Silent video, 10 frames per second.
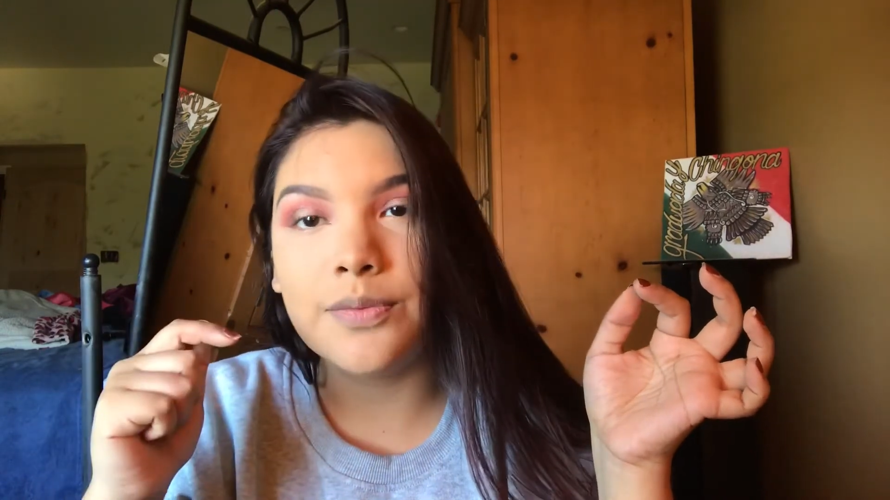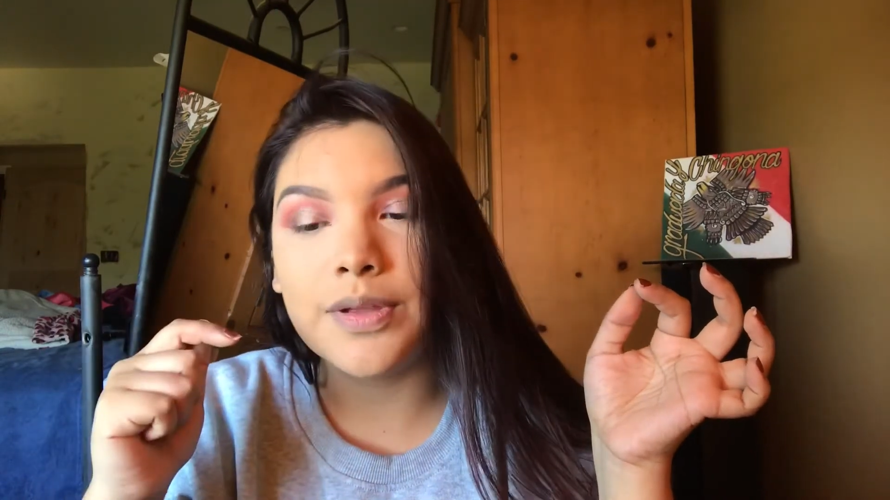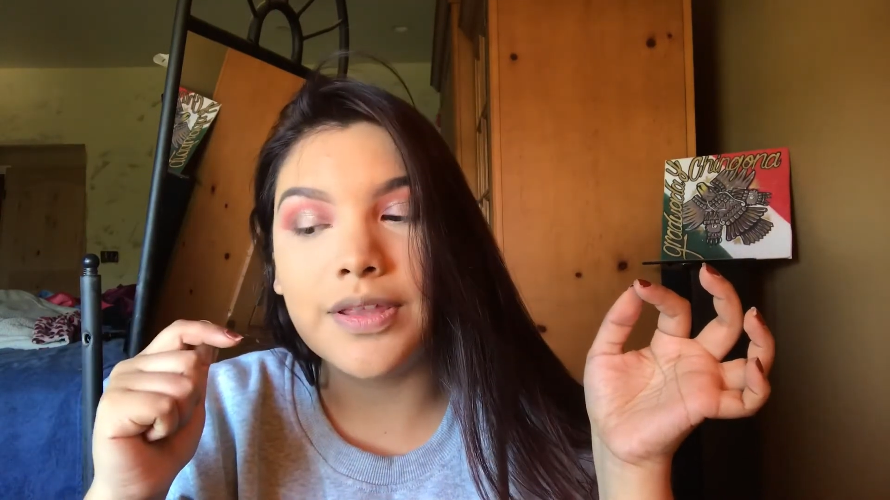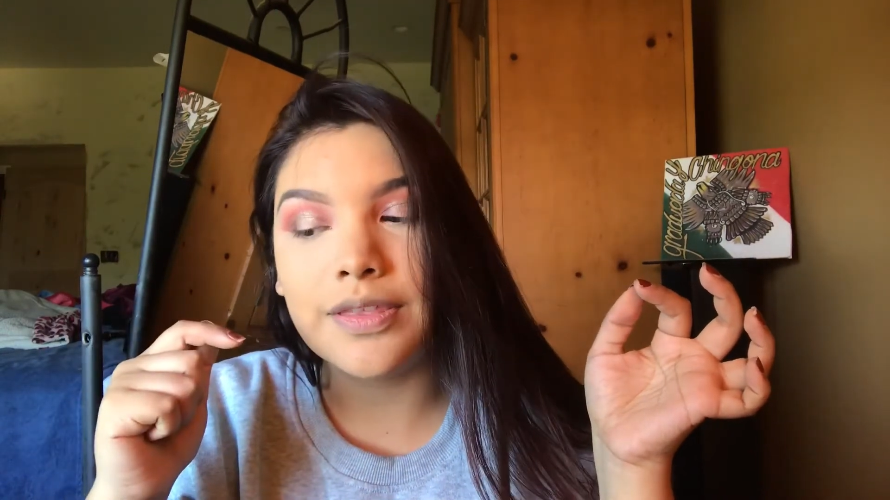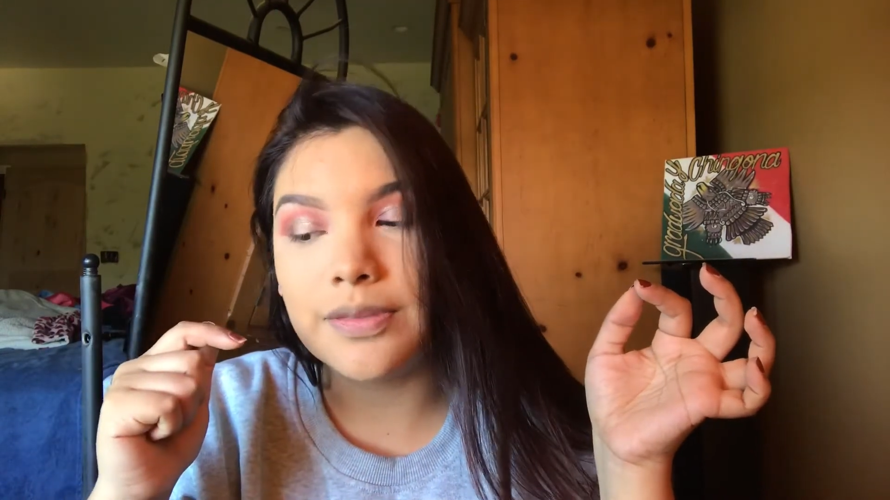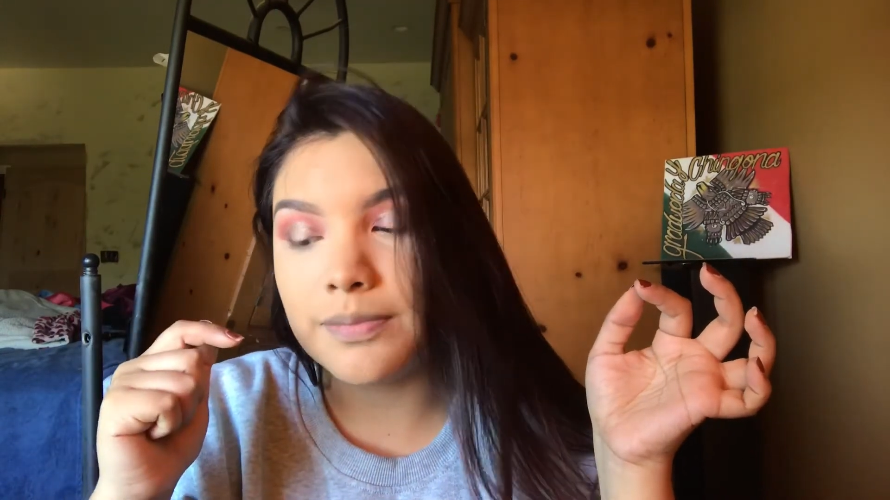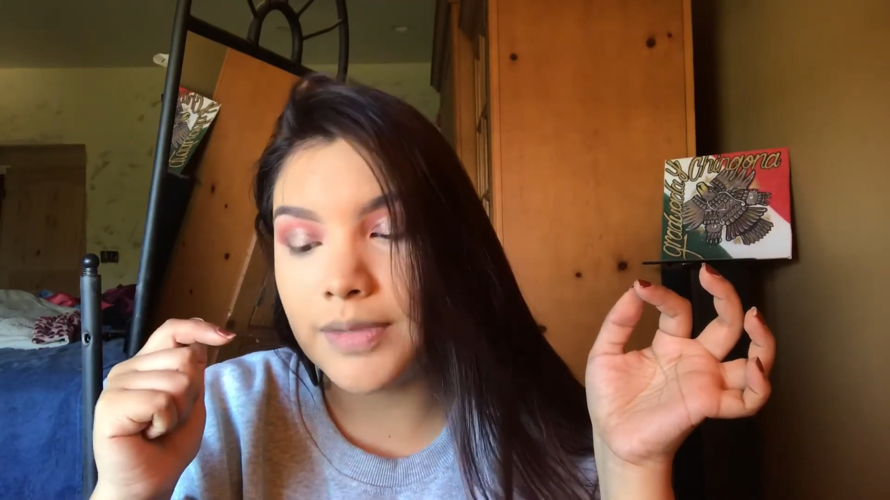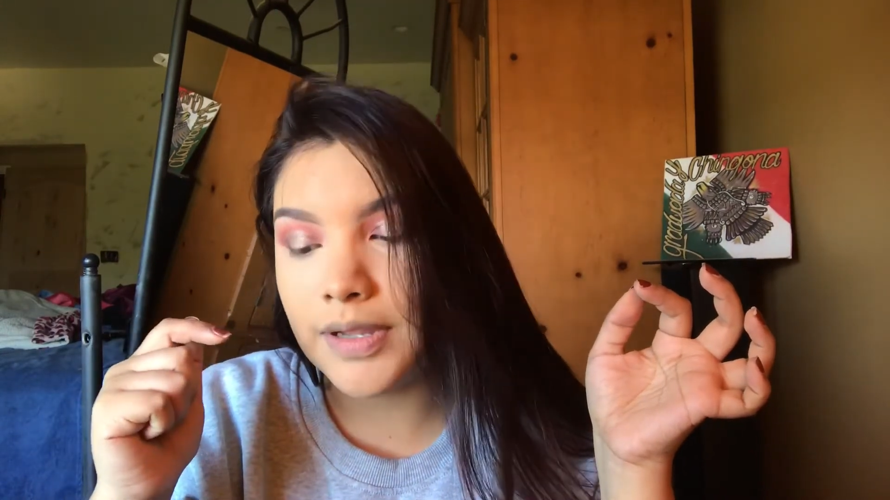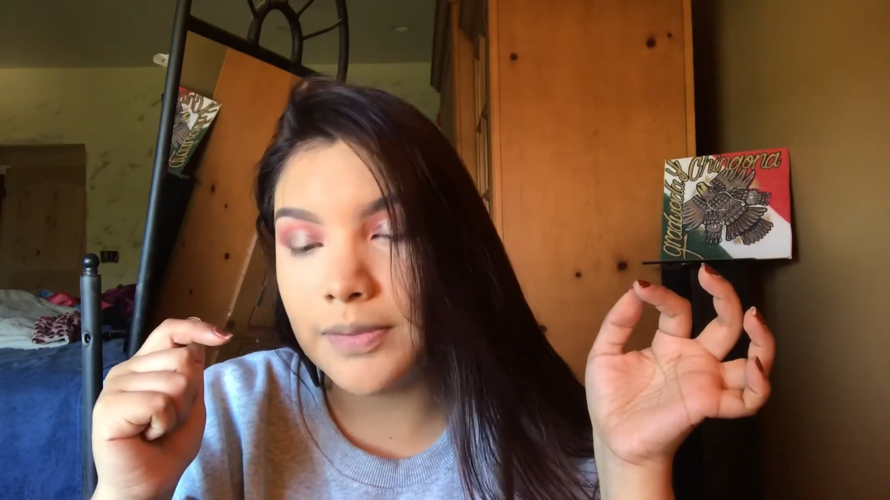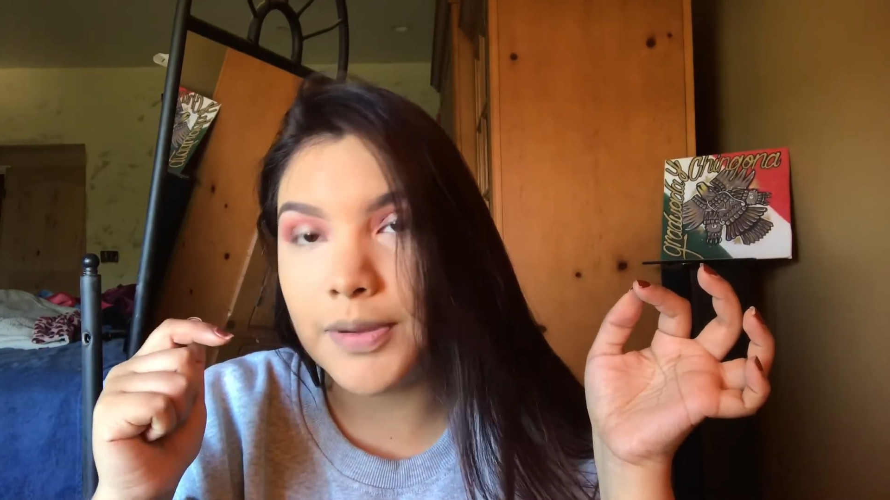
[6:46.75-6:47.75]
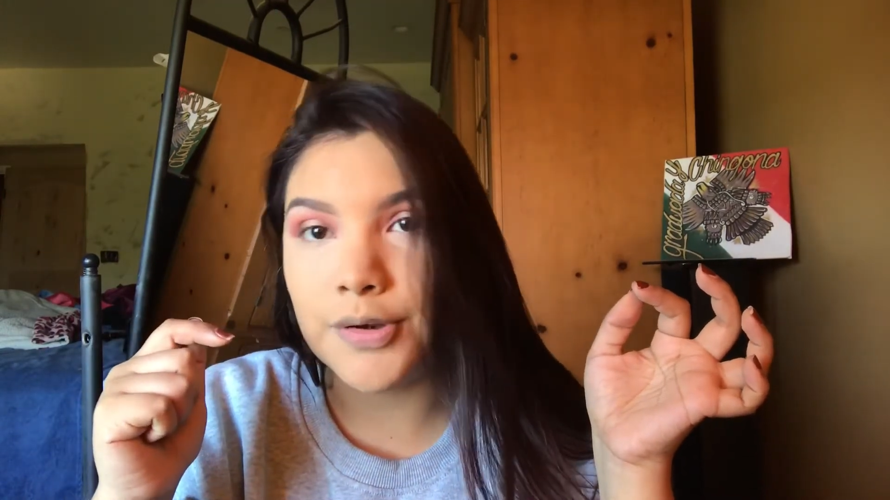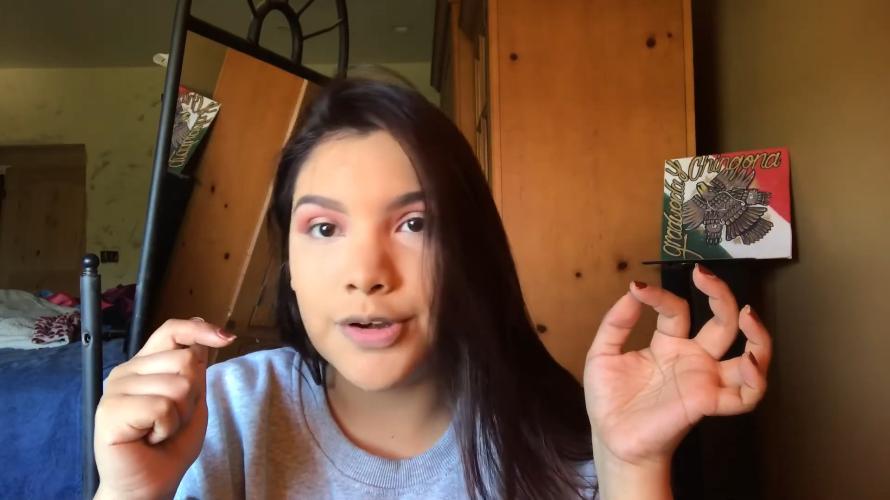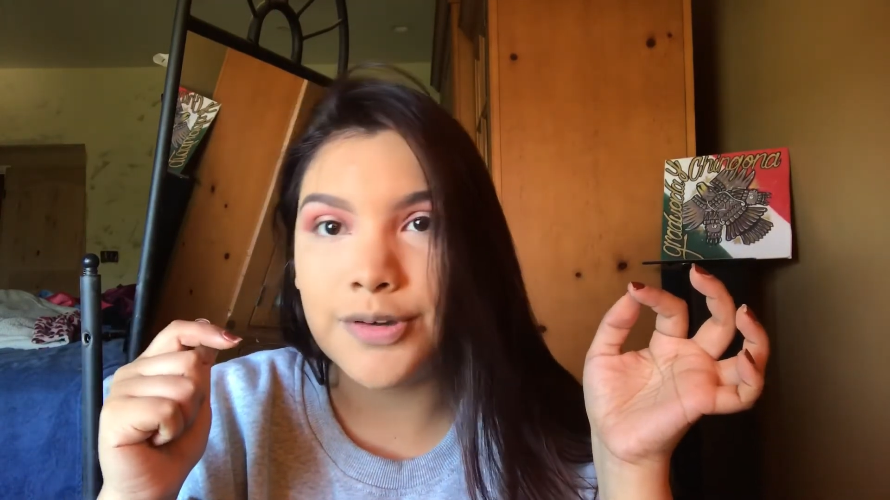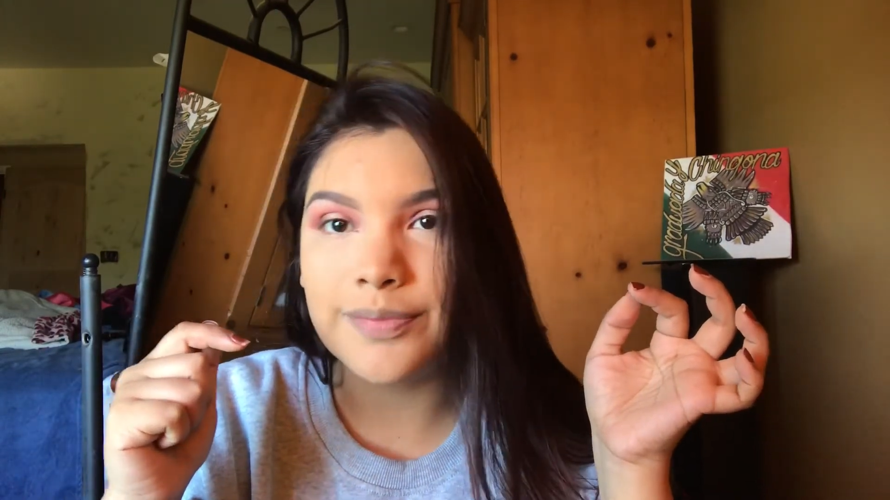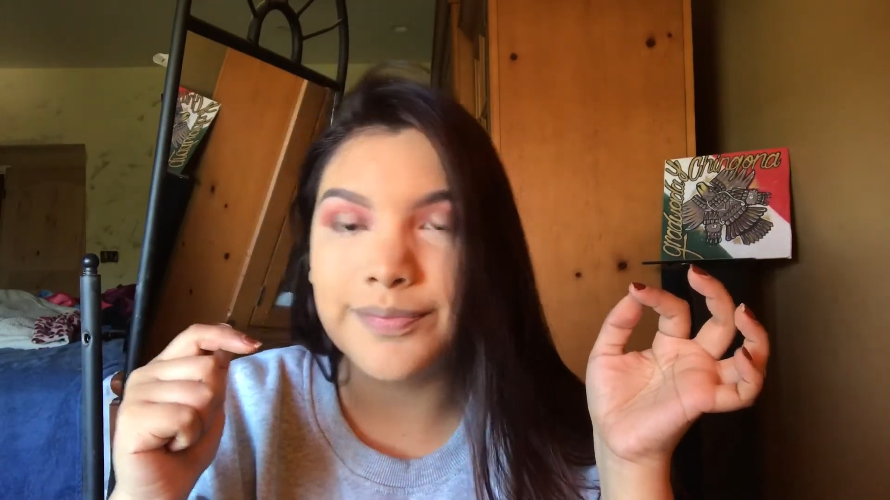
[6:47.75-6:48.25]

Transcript: with my powder.